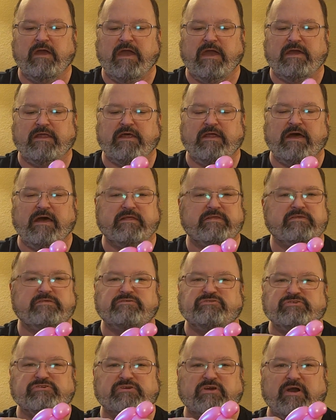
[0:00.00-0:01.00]
I
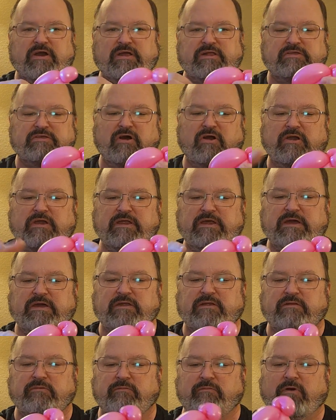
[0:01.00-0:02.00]
just go ahead and tuck it
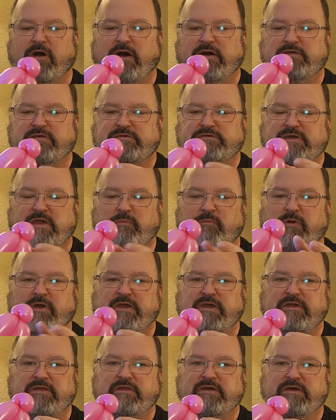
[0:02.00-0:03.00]
in the same way
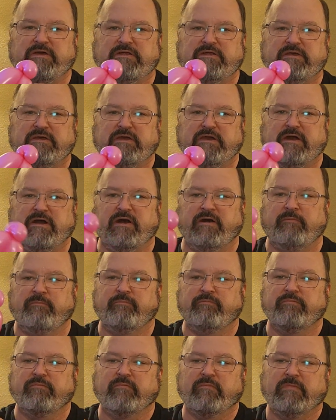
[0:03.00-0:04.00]
you did the
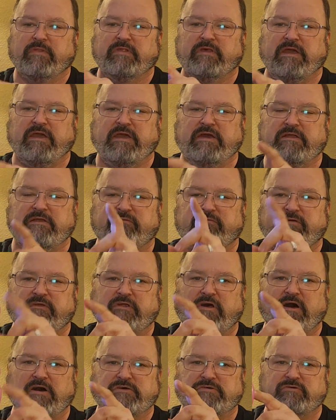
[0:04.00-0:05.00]
end of the
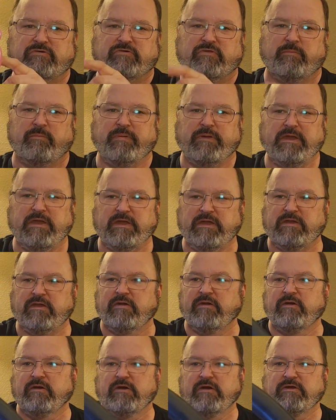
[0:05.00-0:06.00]
nozzle of the pink.
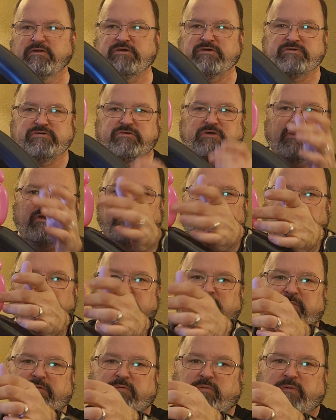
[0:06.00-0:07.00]
Just tuck it
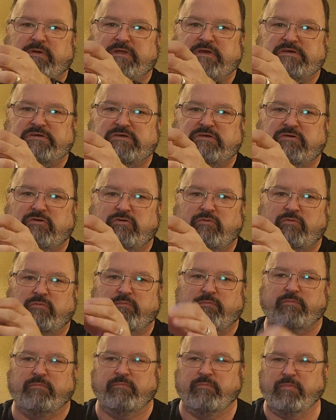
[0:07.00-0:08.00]
in between these
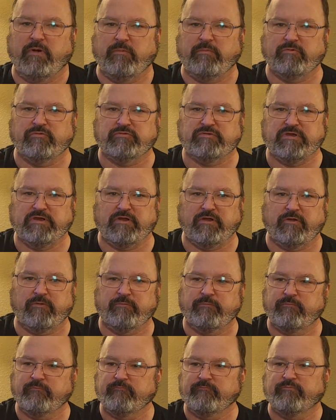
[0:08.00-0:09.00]
2 bubbles here.
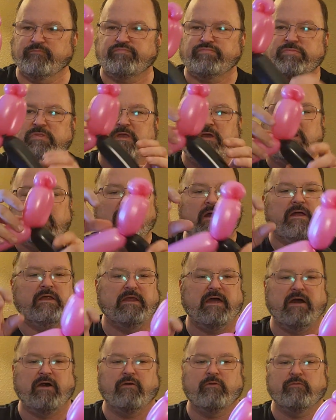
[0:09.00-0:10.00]

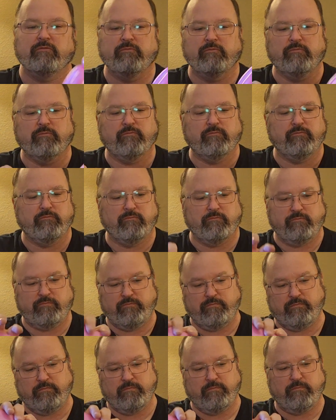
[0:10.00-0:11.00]
Now
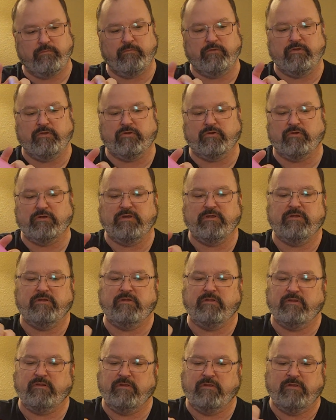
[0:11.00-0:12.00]
you're going to
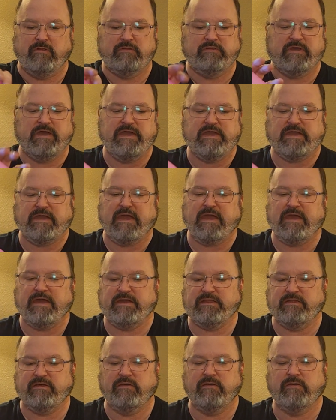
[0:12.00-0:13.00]
take,
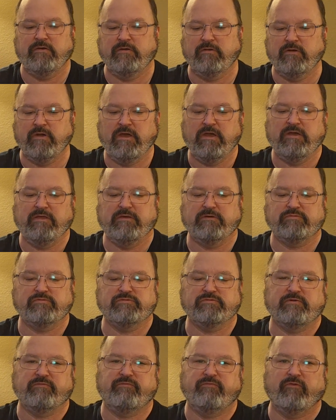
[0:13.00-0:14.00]
and this
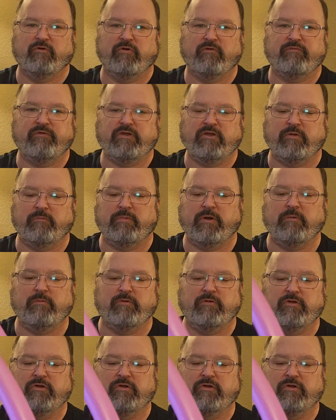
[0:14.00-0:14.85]
was a 4-finger bubble.